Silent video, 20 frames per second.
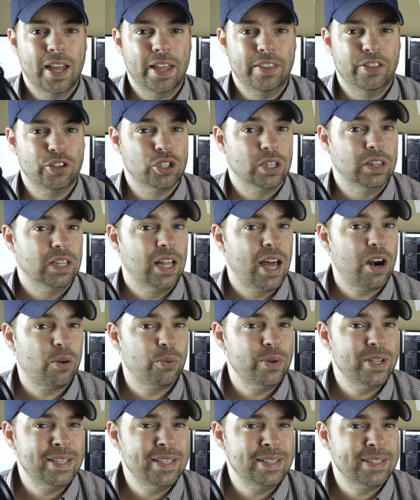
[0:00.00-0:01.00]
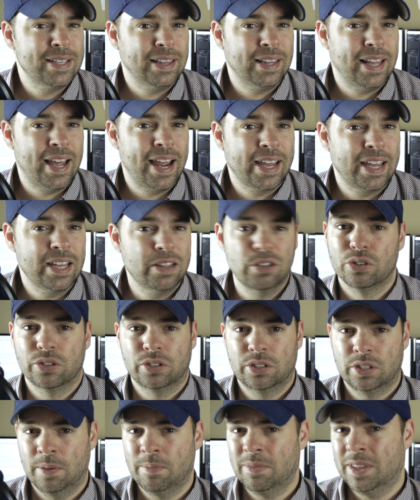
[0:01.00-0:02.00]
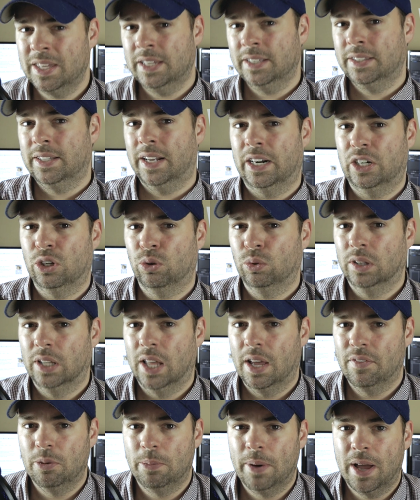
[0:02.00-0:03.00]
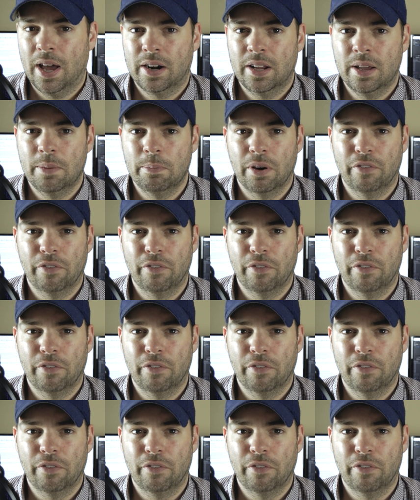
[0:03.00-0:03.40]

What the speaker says: There's a lot of reasons I like it. There's some things that I don't love about it,